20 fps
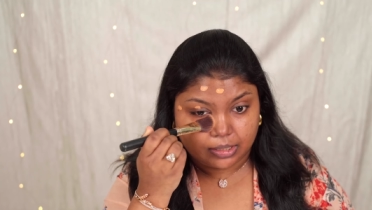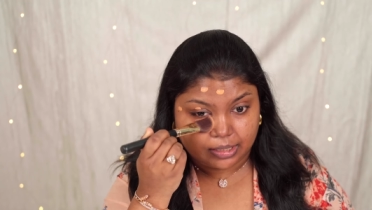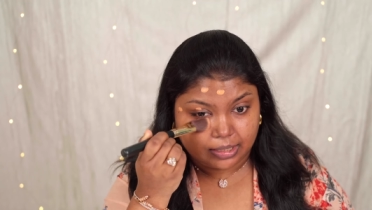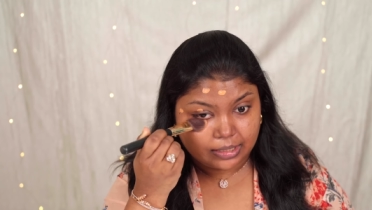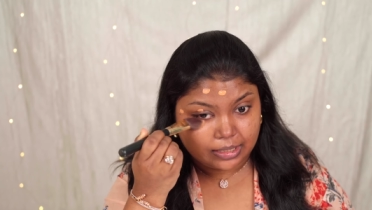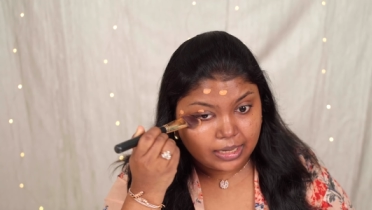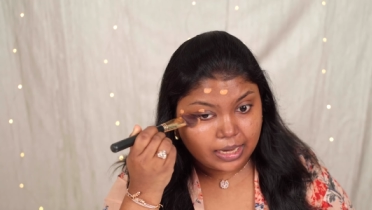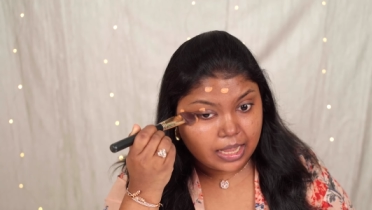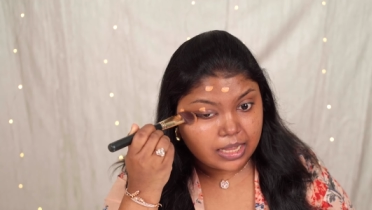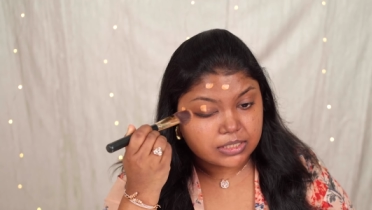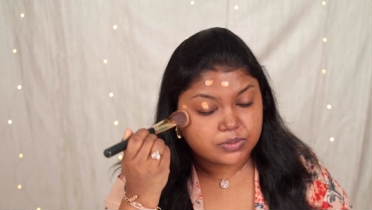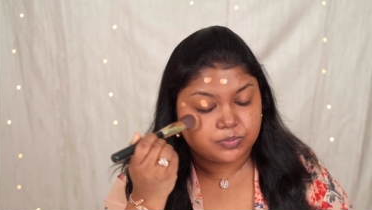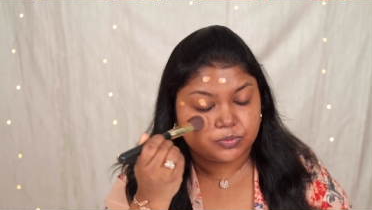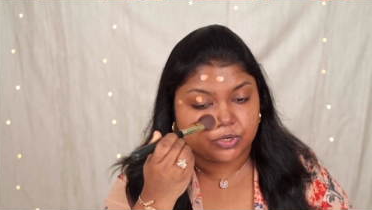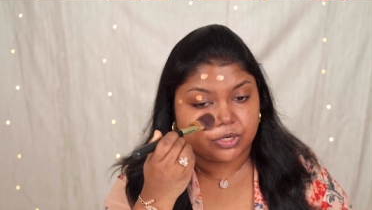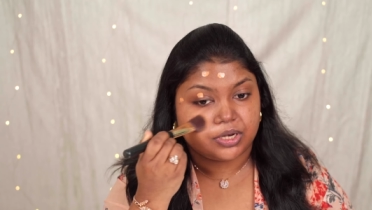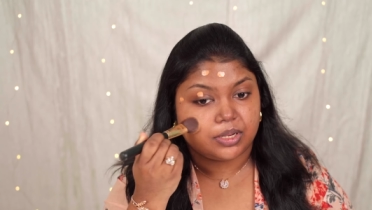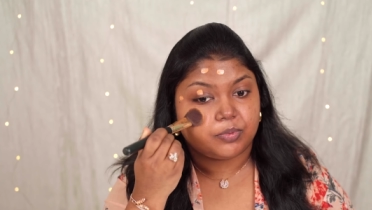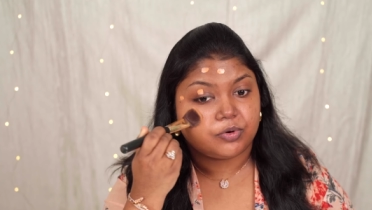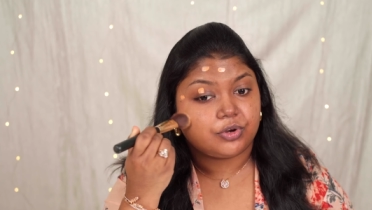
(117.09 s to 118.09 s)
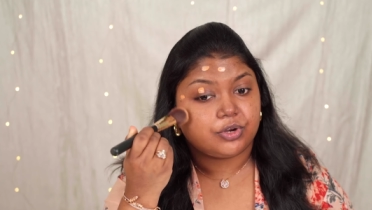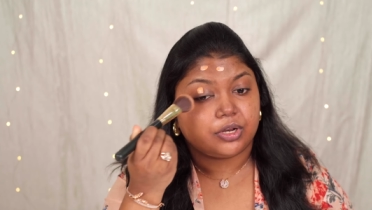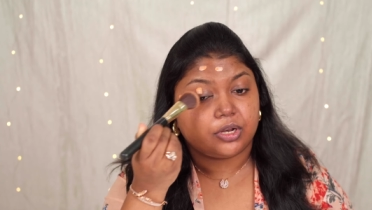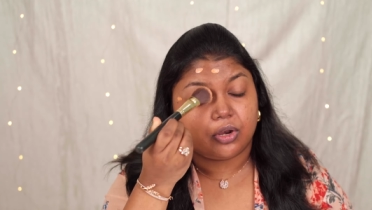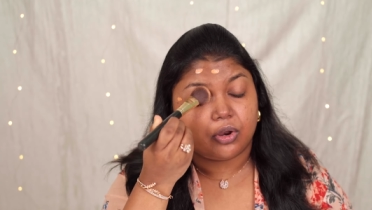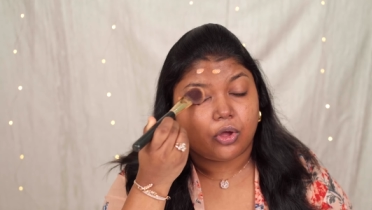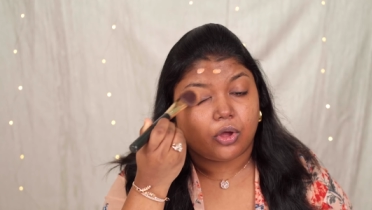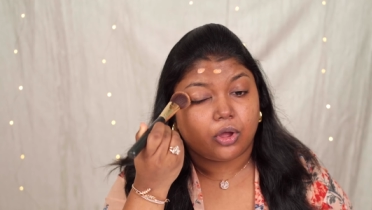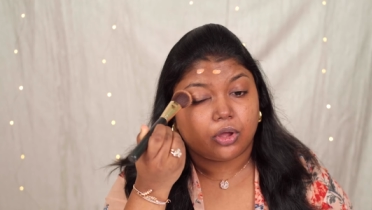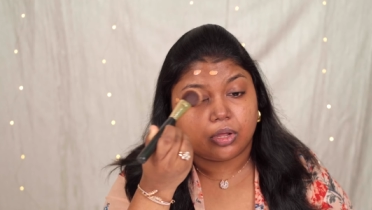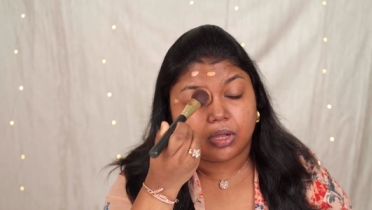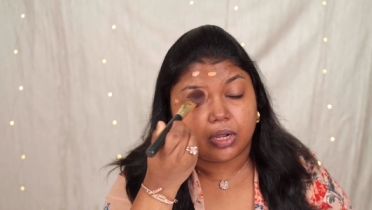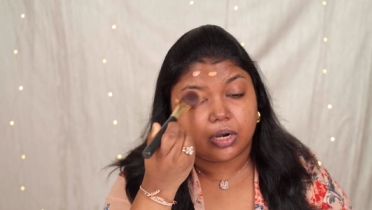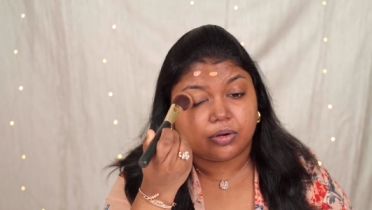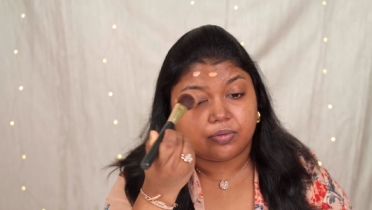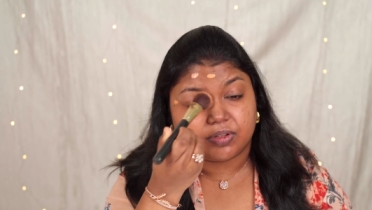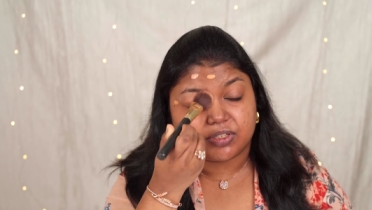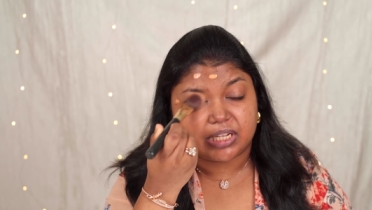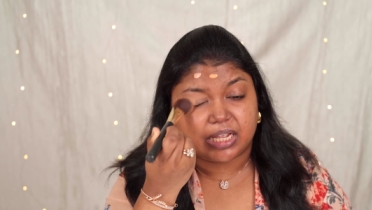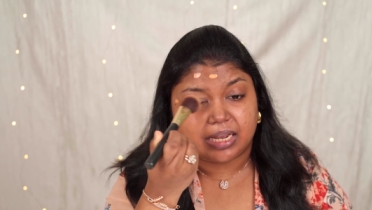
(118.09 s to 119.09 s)
It lasts pretty
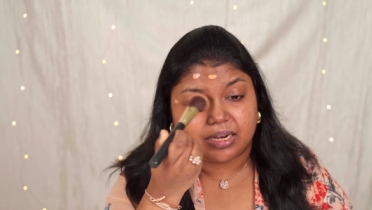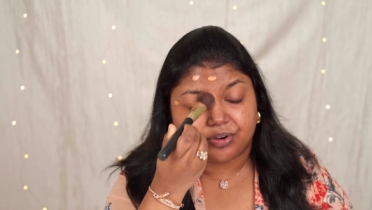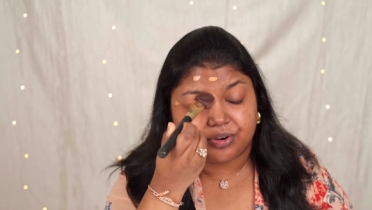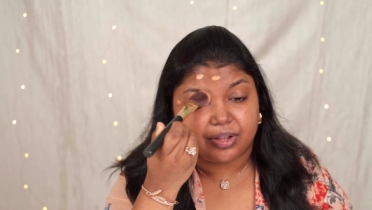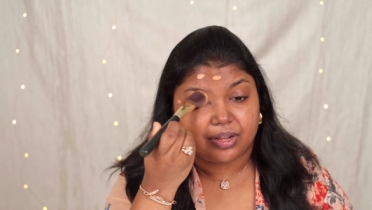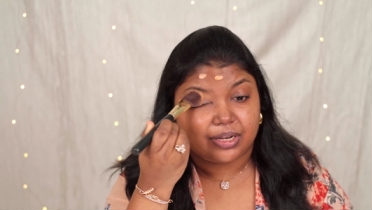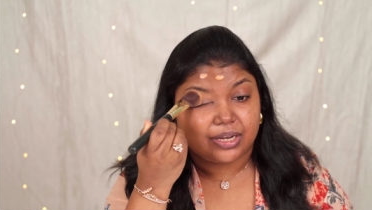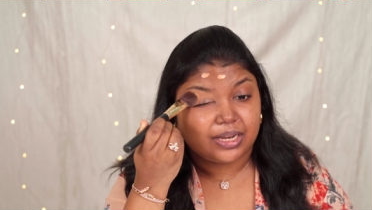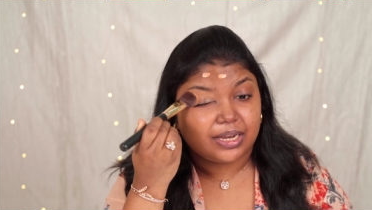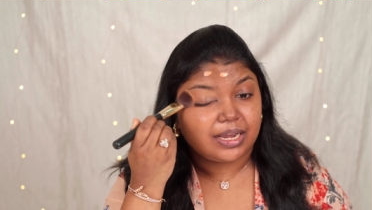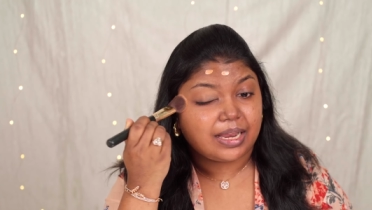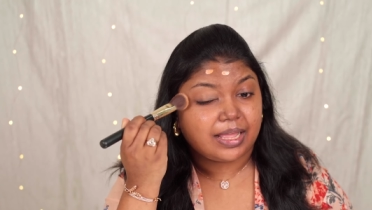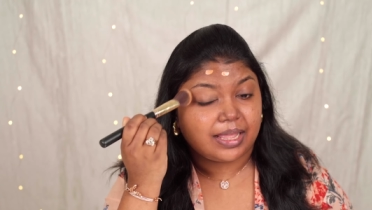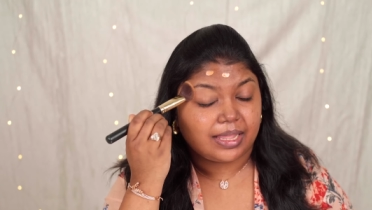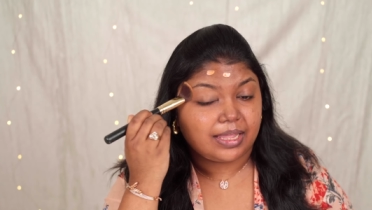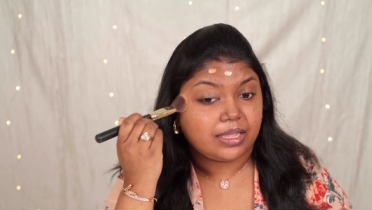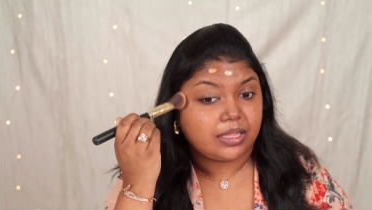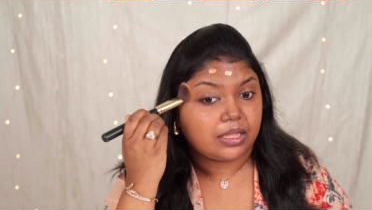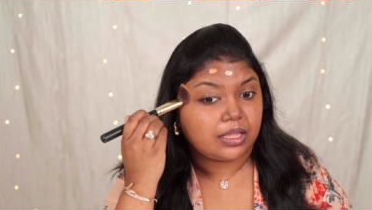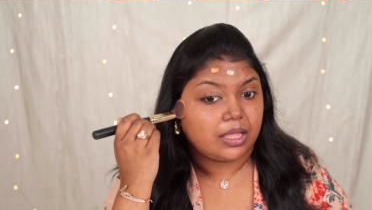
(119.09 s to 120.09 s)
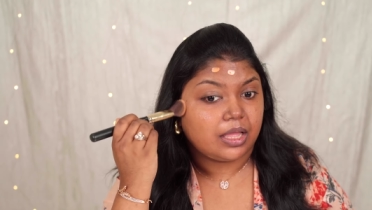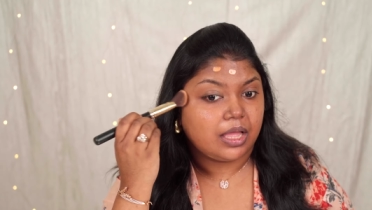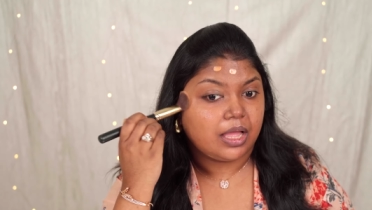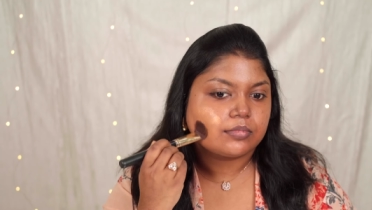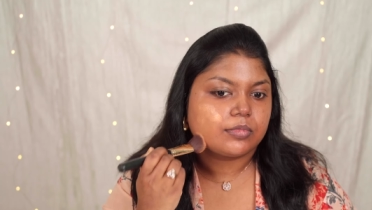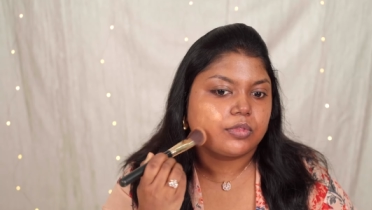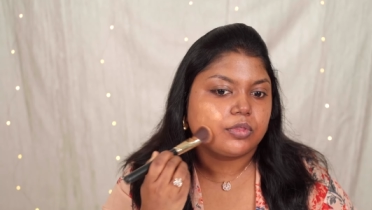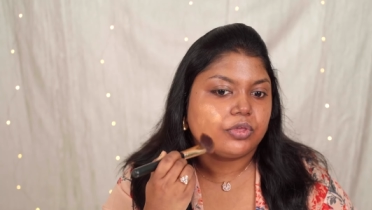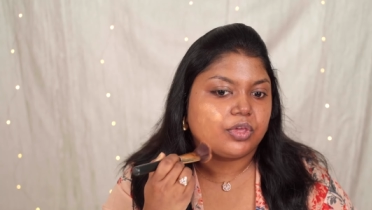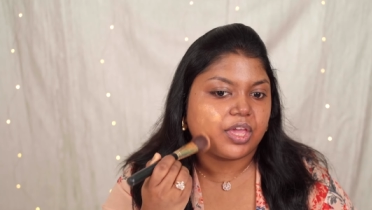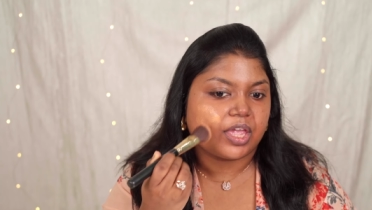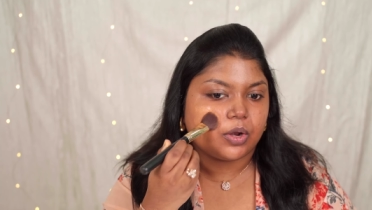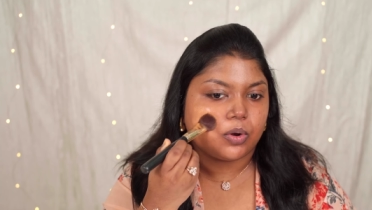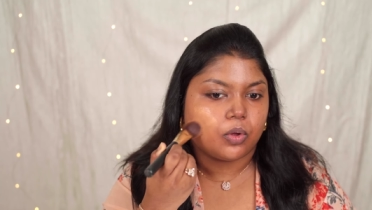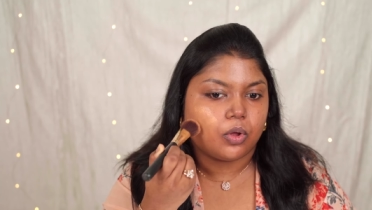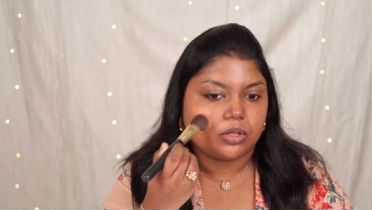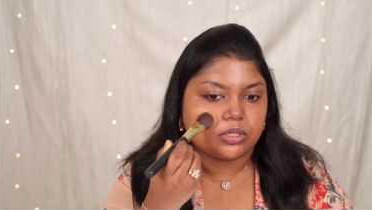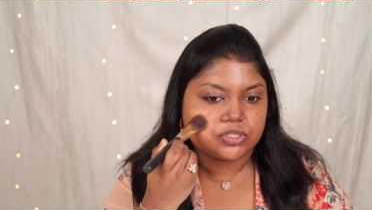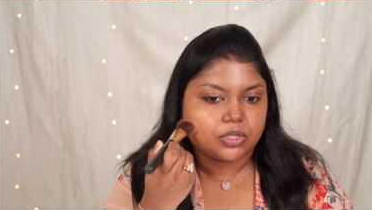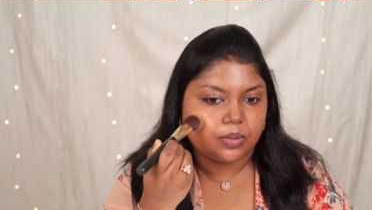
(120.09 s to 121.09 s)
longer, which I really like. You can
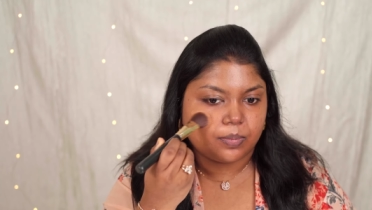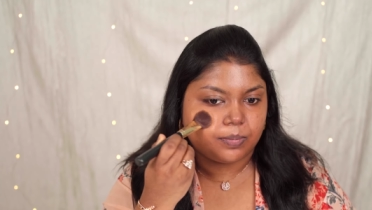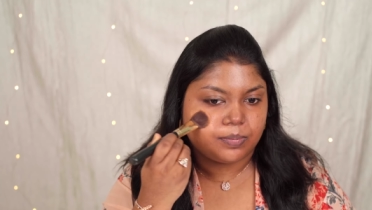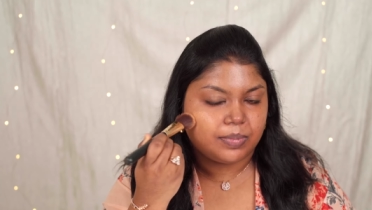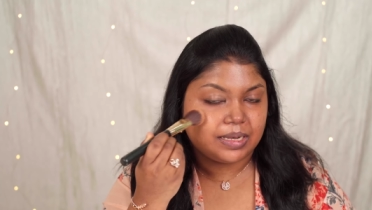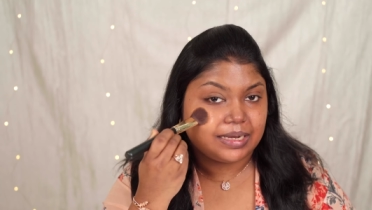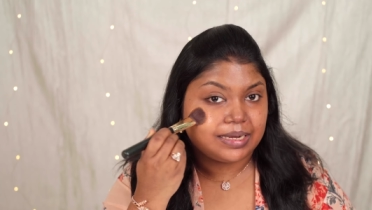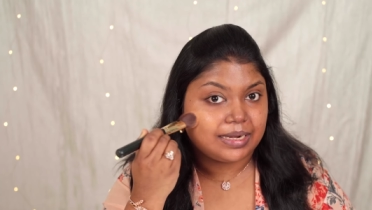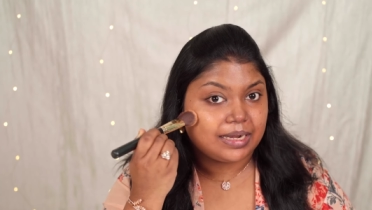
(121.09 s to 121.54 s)
also build